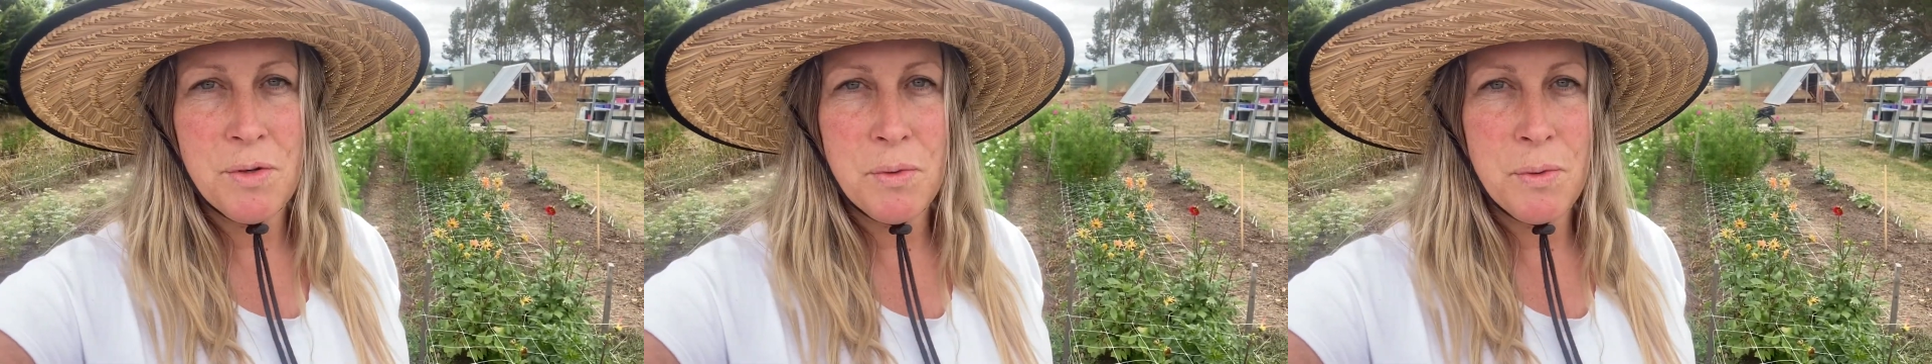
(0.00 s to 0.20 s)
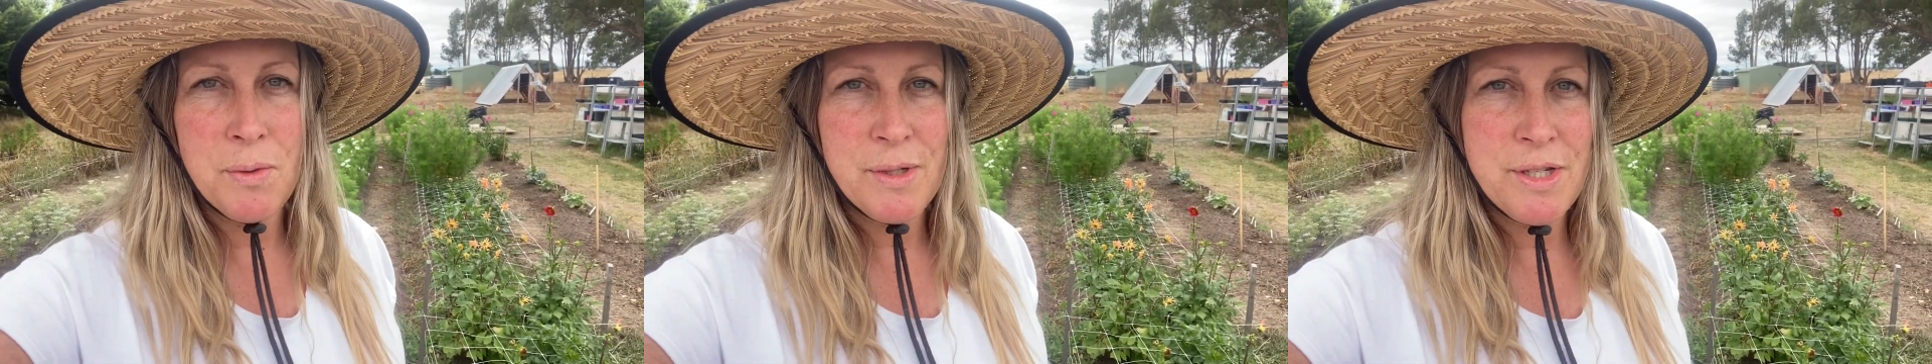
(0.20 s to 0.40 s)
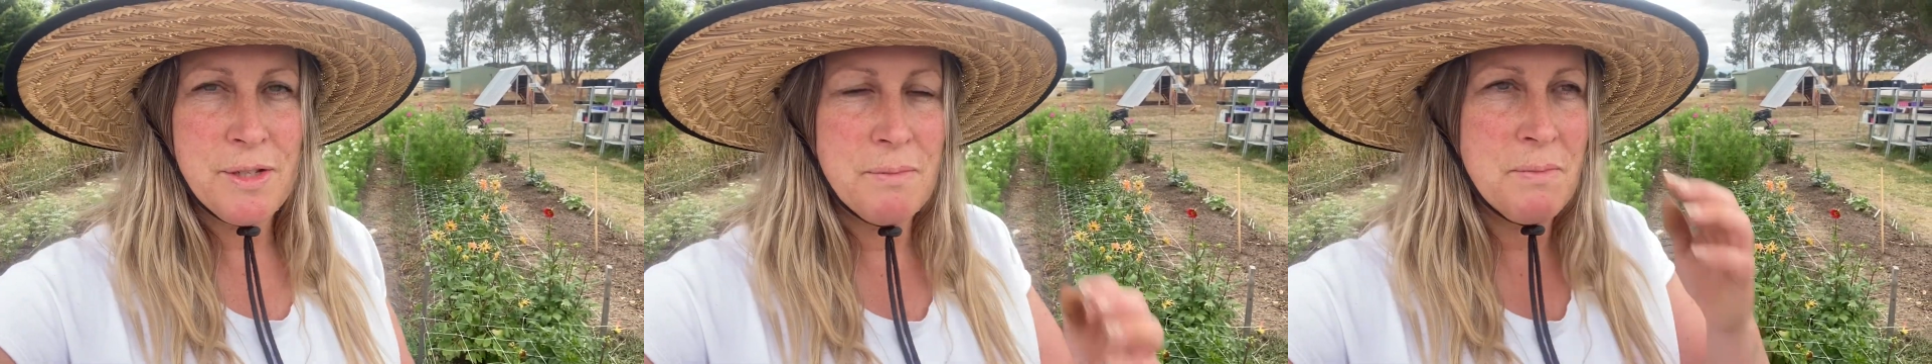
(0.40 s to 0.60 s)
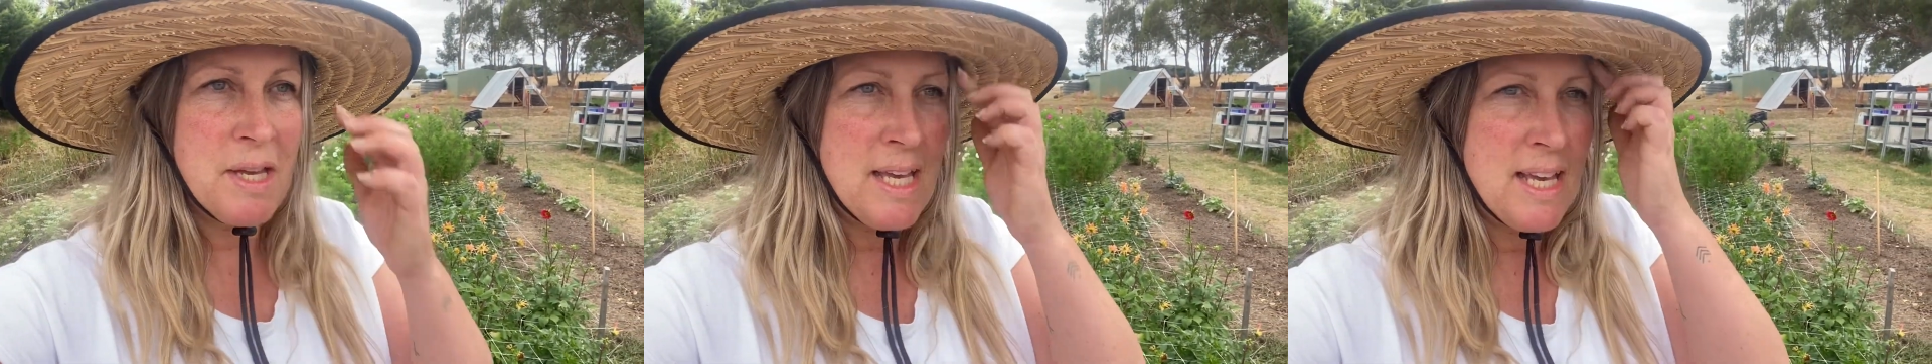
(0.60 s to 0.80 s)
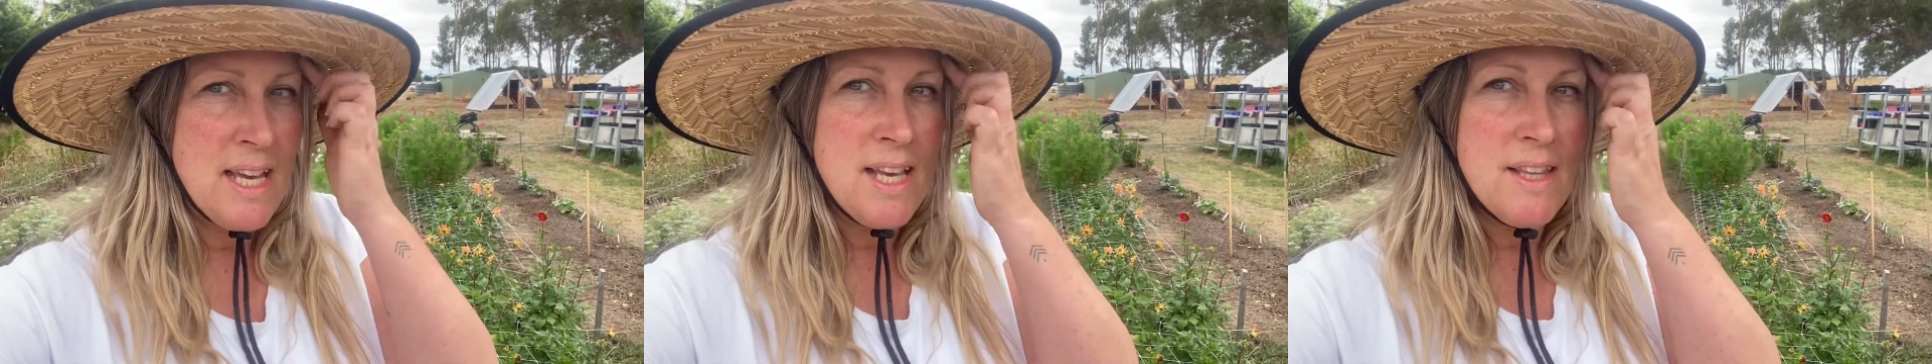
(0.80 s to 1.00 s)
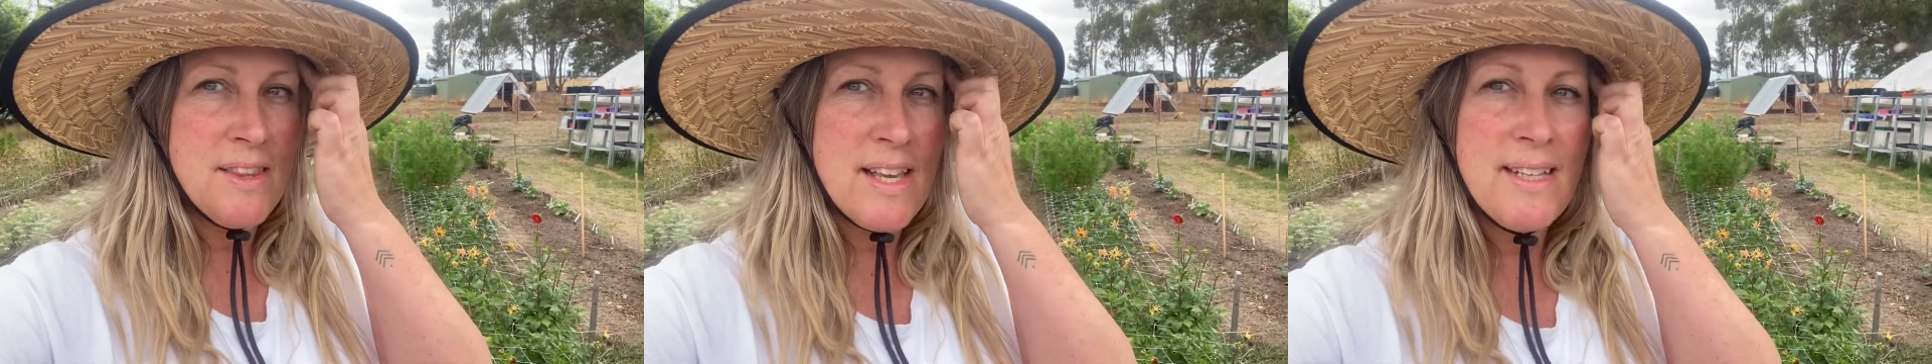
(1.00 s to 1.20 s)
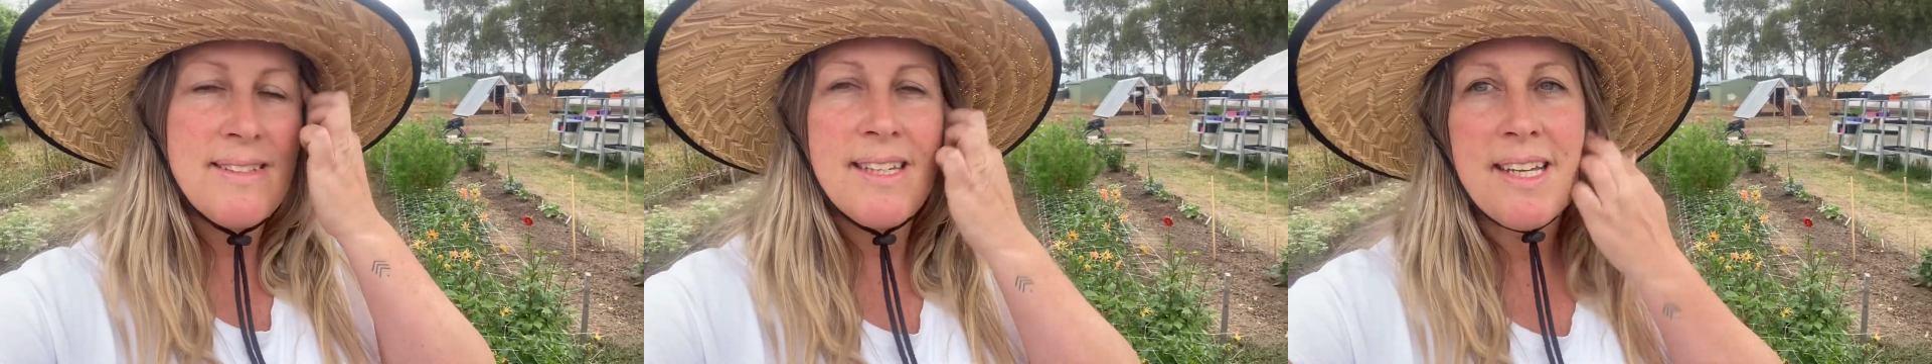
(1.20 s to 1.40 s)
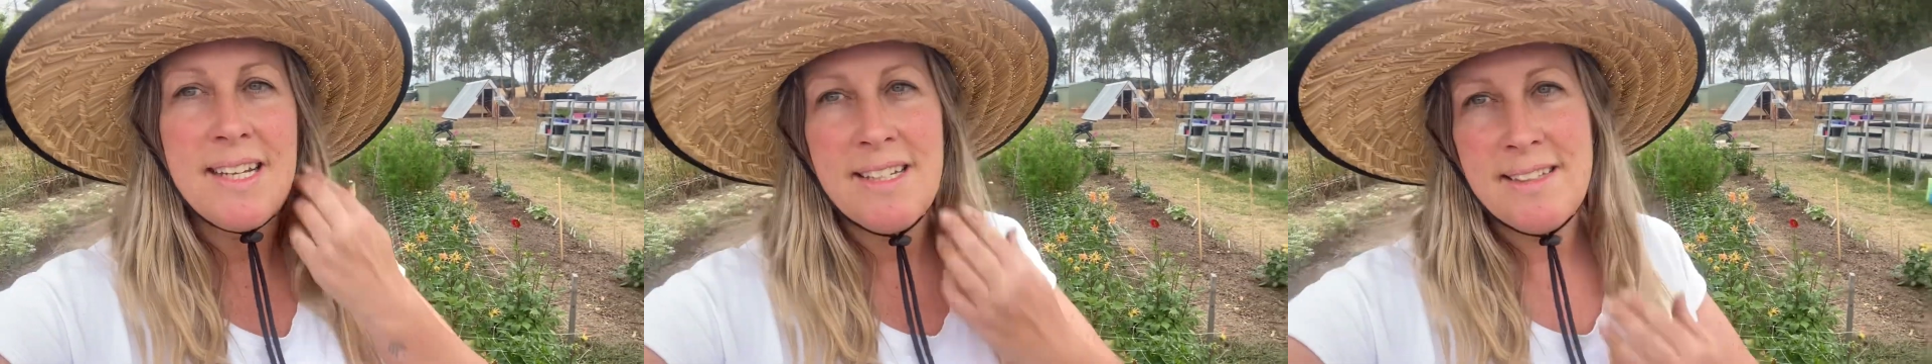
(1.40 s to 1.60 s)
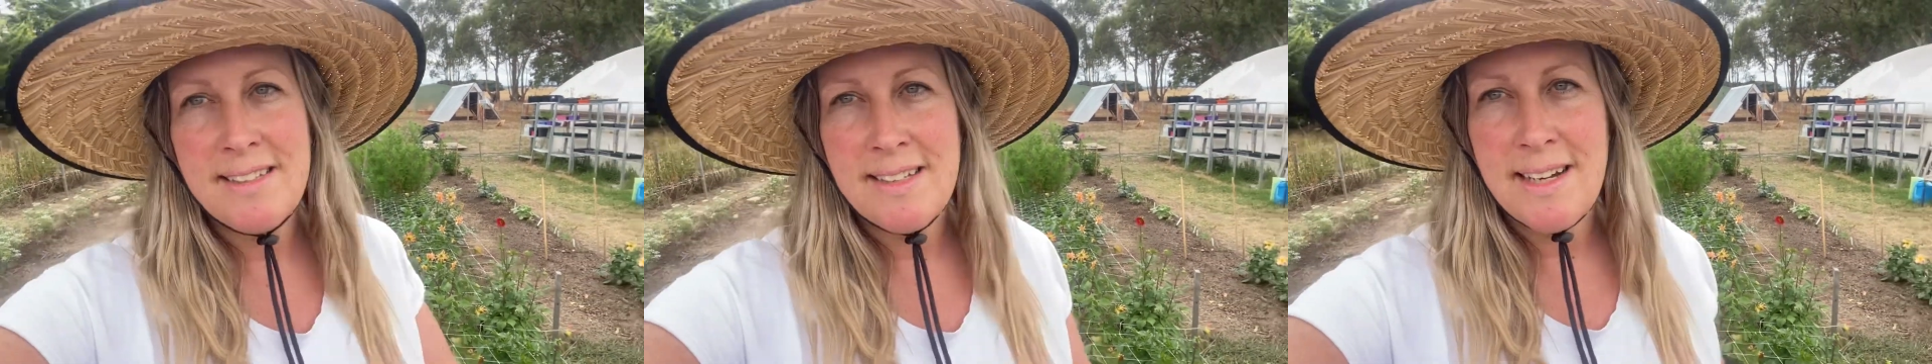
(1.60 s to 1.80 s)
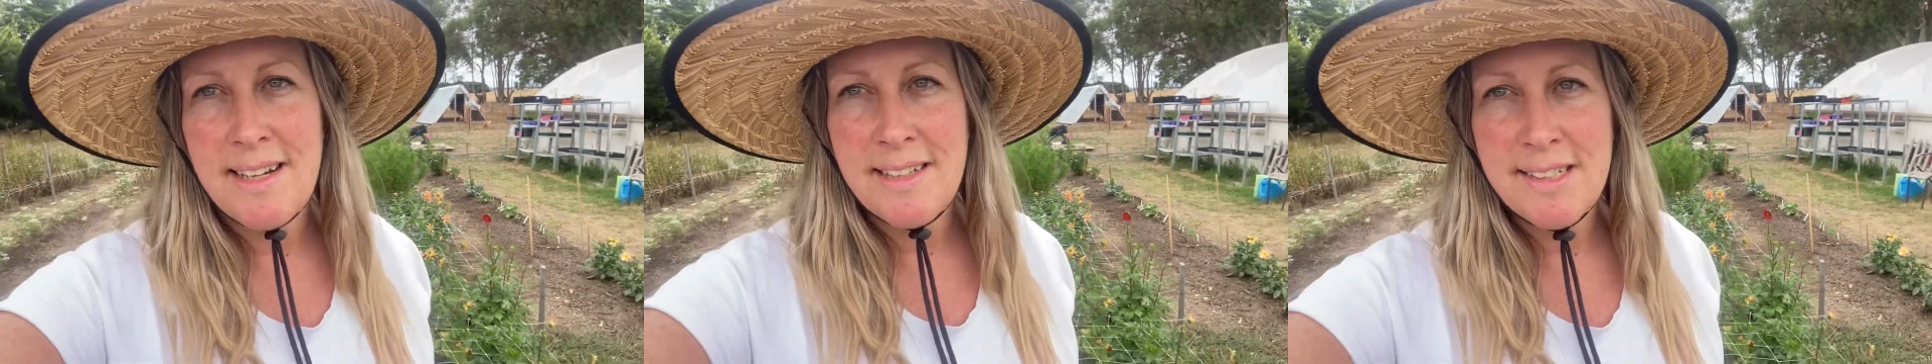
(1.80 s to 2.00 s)
autumn, things are going to
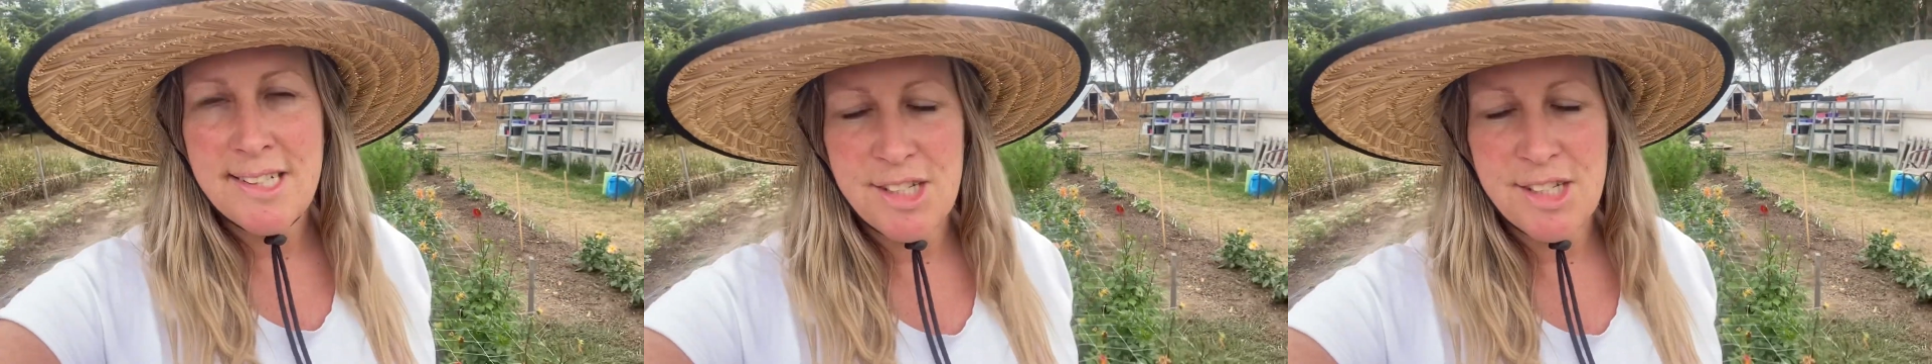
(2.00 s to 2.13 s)
start to